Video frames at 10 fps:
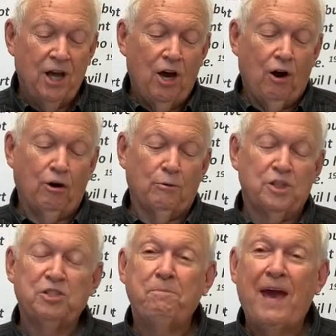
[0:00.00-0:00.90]
or
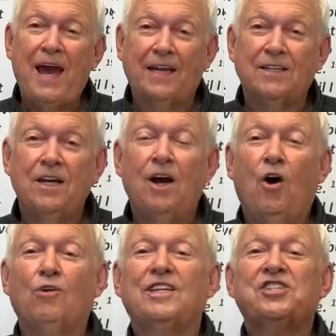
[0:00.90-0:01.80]
respect
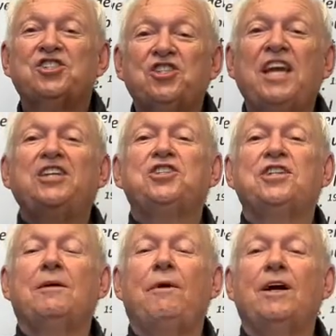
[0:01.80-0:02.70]
or distinction
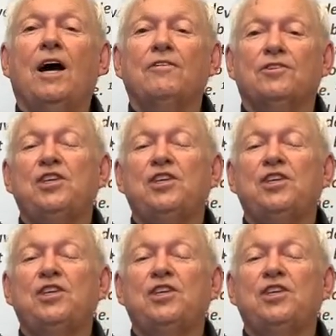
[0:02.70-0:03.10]
among others.